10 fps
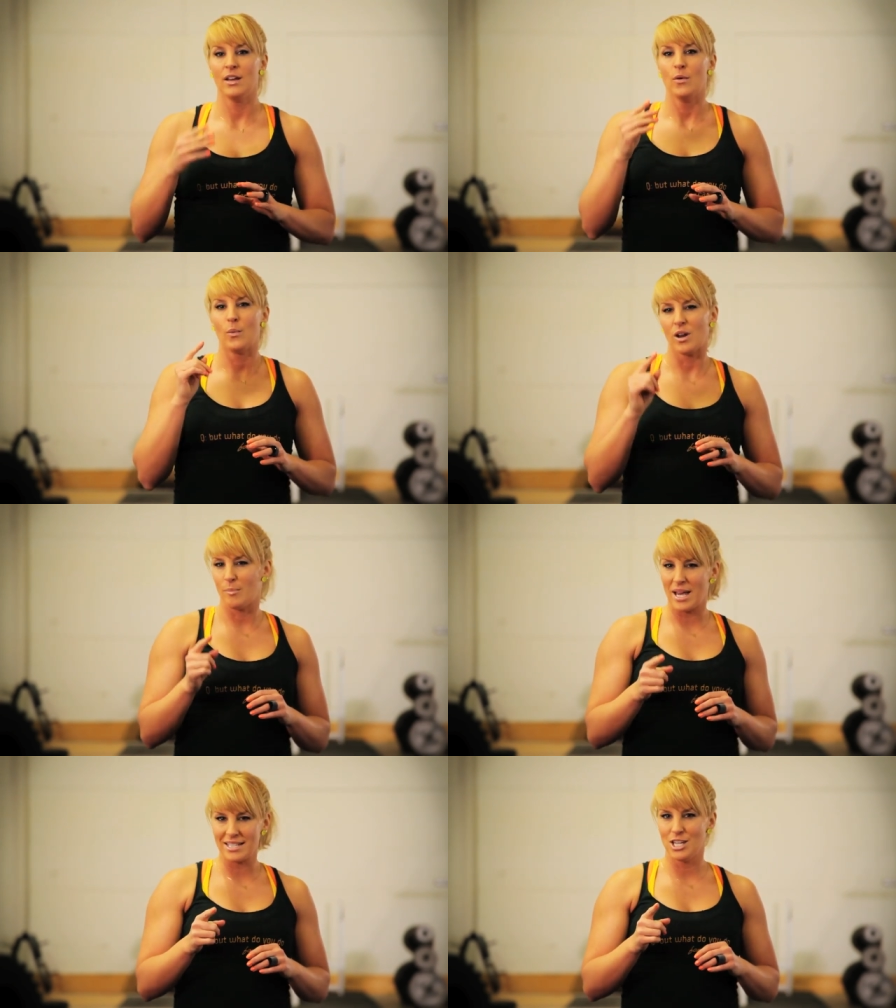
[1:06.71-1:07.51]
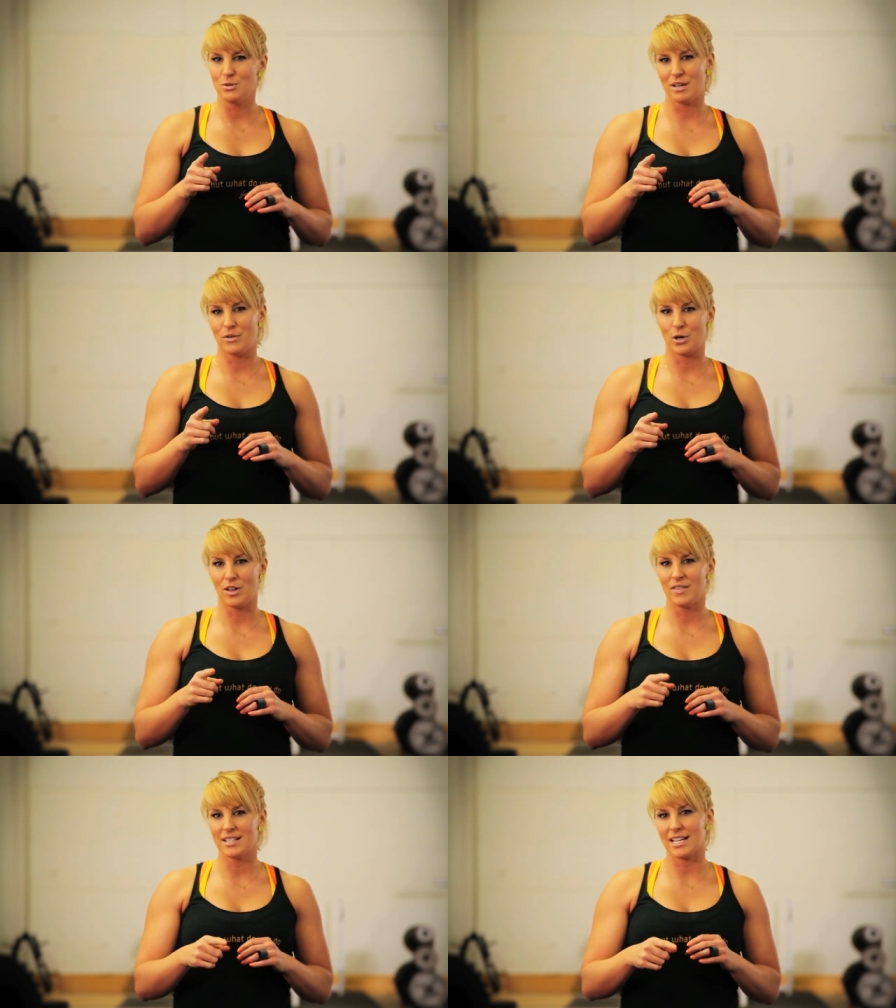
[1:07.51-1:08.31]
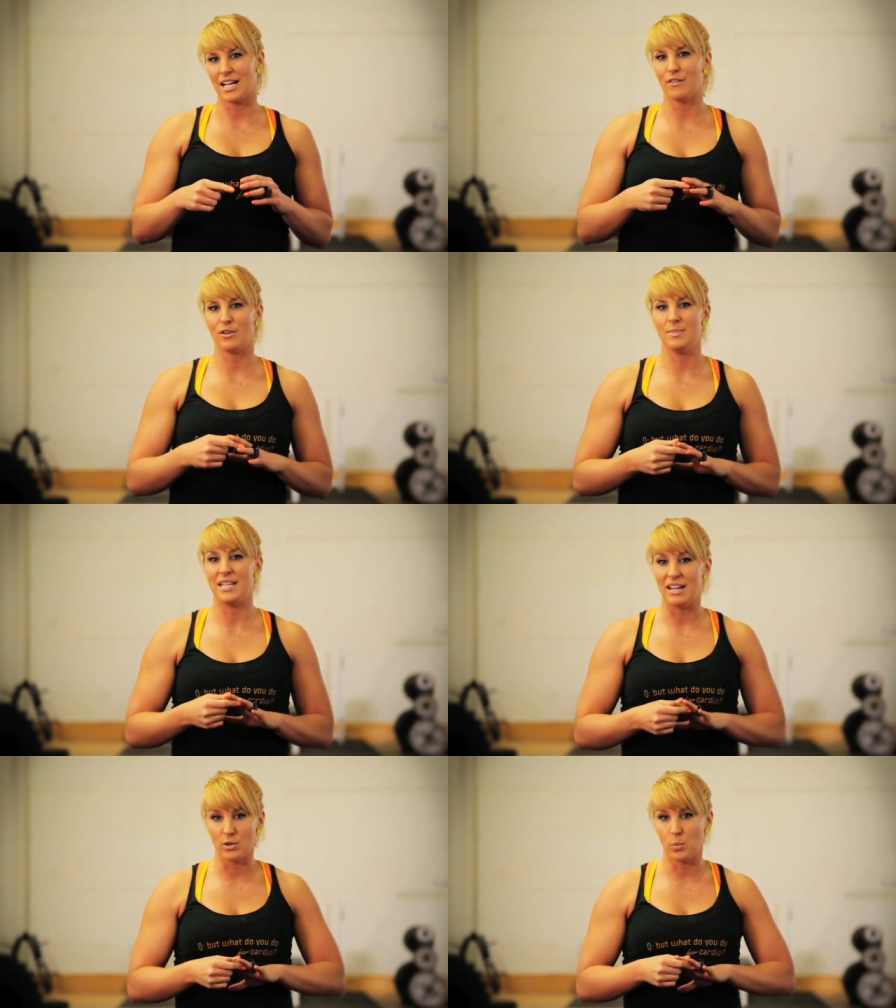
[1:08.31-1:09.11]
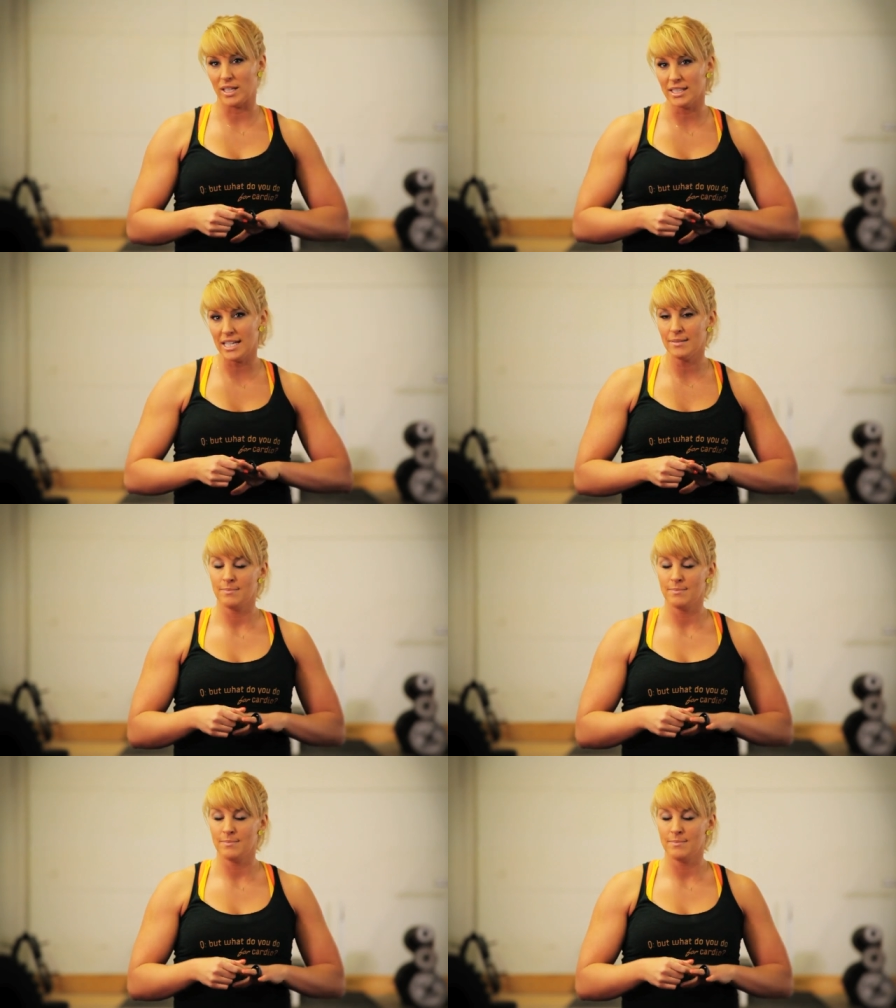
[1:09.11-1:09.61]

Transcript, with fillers: One of the best cues I've heard on this I got from David Whitley.